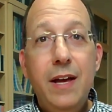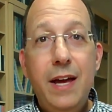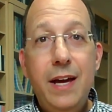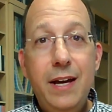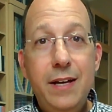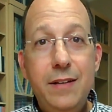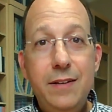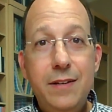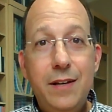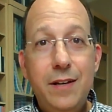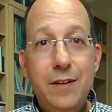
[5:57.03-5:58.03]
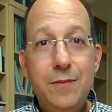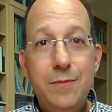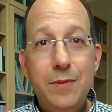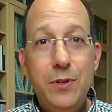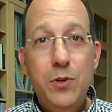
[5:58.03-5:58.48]
and
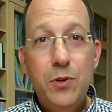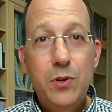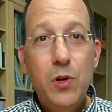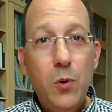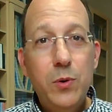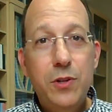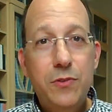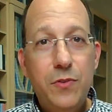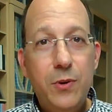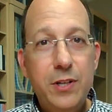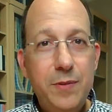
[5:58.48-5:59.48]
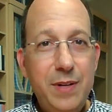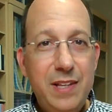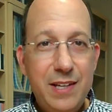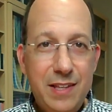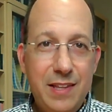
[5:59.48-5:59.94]
your goal is for it to be
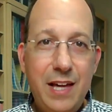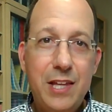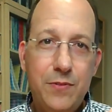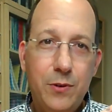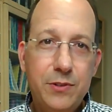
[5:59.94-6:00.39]
successful,